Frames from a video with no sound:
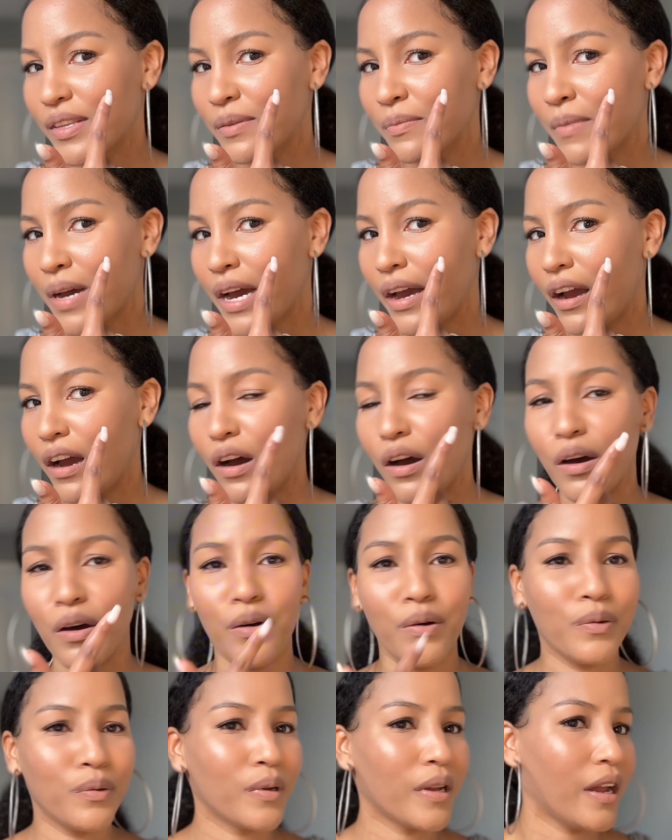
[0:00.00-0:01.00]
is my
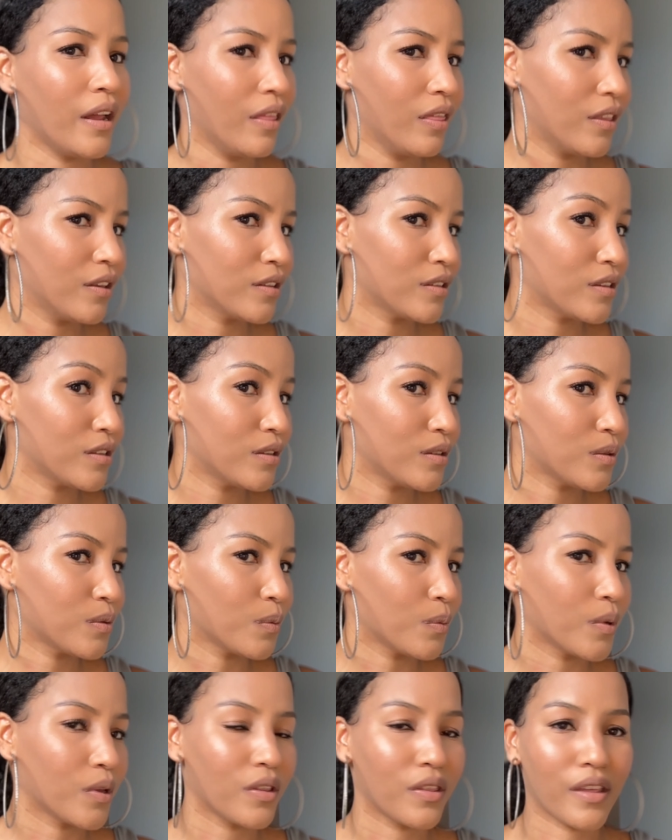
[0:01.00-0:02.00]
own, and this is
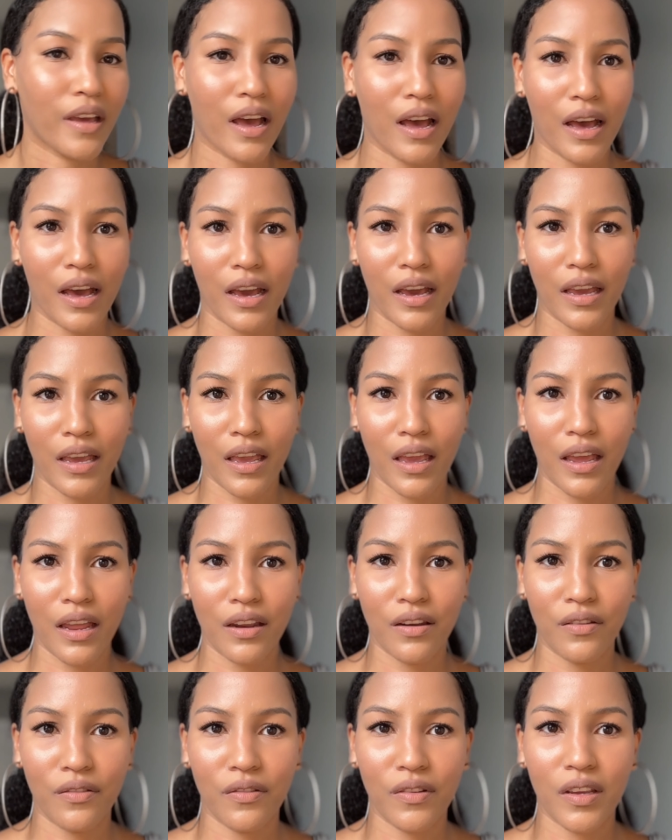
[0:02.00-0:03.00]
with the
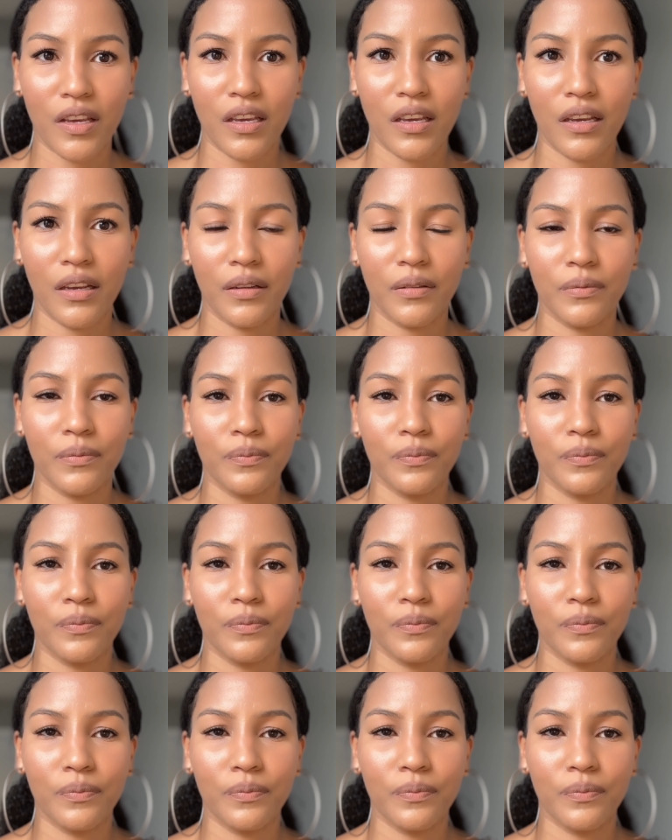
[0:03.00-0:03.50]
IEnvy.